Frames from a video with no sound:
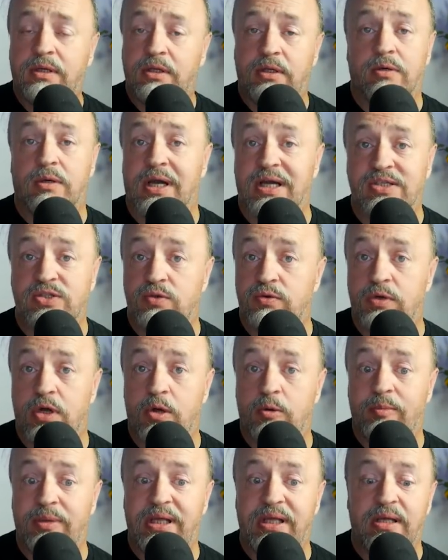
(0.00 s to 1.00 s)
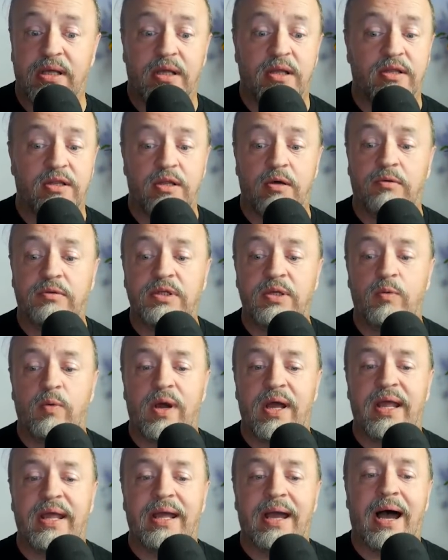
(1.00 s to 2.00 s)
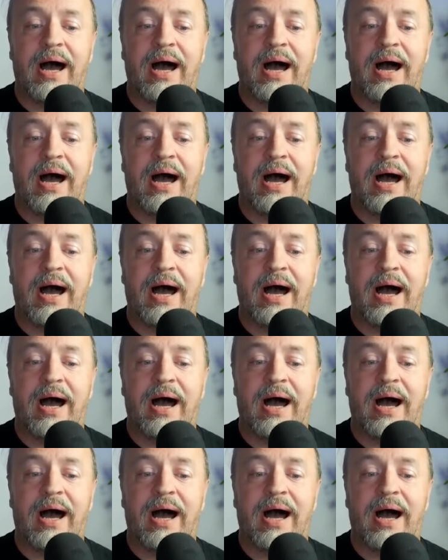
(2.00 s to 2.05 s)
you guys who know me, the only way